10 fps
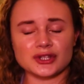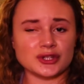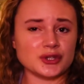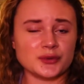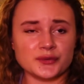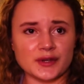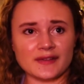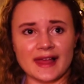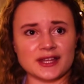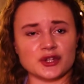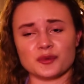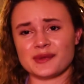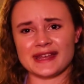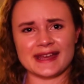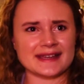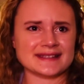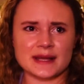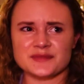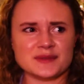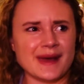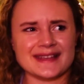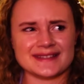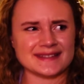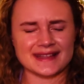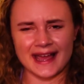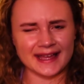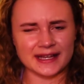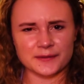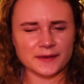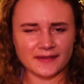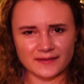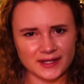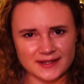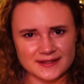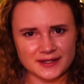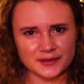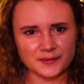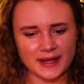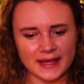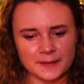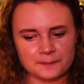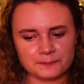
you feel like you'll be accepted by society for living a certain way.